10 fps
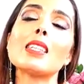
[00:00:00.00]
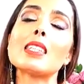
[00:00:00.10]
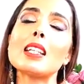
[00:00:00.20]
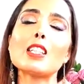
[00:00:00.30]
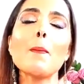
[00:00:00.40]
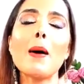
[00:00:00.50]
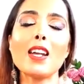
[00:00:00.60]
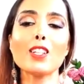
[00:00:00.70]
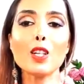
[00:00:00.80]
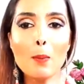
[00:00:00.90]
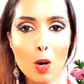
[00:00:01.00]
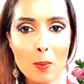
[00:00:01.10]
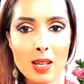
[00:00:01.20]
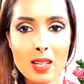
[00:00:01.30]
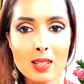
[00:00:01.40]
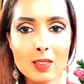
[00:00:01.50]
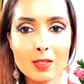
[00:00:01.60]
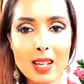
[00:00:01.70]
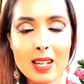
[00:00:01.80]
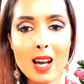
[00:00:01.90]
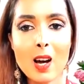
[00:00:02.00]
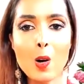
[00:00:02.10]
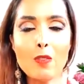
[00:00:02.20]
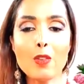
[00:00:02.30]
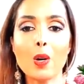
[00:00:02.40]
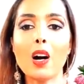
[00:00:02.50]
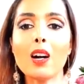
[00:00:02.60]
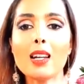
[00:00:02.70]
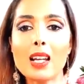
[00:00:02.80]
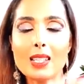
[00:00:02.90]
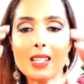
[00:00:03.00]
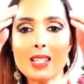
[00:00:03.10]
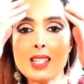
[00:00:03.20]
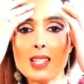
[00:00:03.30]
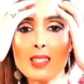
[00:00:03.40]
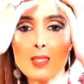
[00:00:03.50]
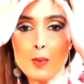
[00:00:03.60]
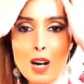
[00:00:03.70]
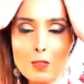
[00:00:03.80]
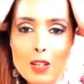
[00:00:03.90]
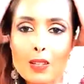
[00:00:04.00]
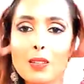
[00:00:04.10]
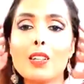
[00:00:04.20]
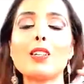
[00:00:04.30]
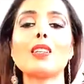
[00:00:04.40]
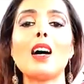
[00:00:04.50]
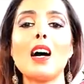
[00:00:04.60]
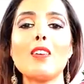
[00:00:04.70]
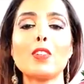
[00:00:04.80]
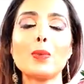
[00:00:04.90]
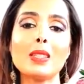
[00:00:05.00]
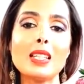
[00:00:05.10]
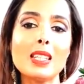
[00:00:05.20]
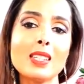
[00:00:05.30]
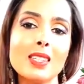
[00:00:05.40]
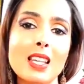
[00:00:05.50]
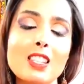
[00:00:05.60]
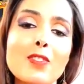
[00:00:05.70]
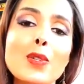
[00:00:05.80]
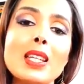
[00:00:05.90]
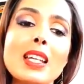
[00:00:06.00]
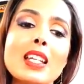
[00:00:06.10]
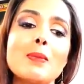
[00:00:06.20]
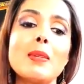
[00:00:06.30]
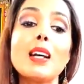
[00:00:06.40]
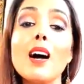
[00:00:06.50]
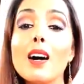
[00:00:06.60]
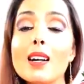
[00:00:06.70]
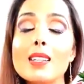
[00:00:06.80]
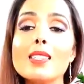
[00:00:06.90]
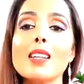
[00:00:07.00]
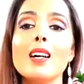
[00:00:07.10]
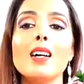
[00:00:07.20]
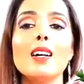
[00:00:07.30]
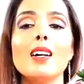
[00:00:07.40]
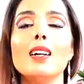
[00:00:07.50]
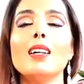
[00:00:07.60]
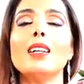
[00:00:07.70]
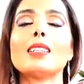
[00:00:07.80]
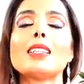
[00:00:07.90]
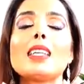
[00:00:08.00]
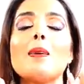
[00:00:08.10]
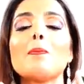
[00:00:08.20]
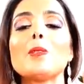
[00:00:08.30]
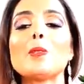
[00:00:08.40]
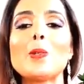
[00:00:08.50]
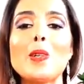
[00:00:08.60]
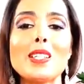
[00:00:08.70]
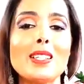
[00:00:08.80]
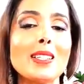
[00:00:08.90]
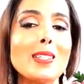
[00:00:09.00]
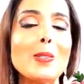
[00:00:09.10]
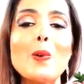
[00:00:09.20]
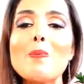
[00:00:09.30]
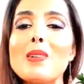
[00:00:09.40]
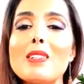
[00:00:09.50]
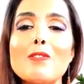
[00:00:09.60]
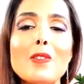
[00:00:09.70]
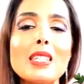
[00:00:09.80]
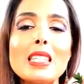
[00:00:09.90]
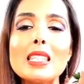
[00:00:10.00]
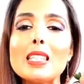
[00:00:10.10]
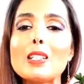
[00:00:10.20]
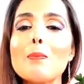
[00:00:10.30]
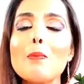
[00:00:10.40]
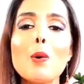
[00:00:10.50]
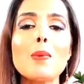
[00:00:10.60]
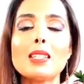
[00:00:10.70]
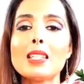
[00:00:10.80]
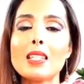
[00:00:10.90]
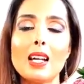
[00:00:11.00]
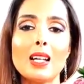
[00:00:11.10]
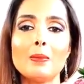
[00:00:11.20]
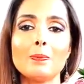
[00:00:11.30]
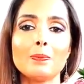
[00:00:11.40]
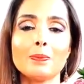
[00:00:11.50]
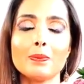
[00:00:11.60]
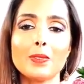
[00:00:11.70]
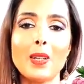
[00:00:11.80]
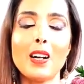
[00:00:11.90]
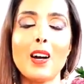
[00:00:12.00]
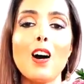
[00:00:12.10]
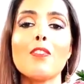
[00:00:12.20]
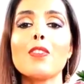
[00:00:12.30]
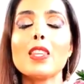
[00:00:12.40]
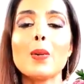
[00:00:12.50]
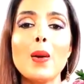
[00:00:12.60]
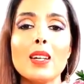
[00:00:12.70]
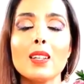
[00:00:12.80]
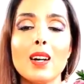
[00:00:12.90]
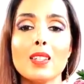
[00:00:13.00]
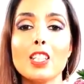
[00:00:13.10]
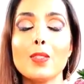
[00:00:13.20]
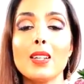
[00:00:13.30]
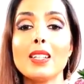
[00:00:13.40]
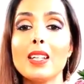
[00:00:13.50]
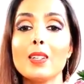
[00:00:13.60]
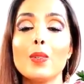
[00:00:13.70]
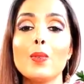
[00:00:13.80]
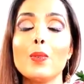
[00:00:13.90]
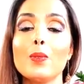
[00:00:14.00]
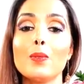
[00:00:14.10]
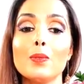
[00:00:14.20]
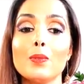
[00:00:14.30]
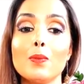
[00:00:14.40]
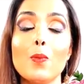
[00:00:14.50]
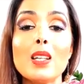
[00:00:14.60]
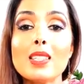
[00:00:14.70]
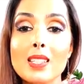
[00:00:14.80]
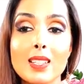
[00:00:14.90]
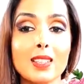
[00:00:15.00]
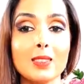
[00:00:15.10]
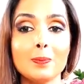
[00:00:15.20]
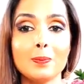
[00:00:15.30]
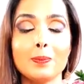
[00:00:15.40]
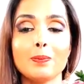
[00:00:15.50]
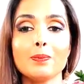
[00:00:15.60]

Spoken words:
This is such a magical moment right now, if you are catching this while we are live or releasing in the next few days, because the temple doors are just open for this little moment in time where I offer the Awakened Goddess training once a year.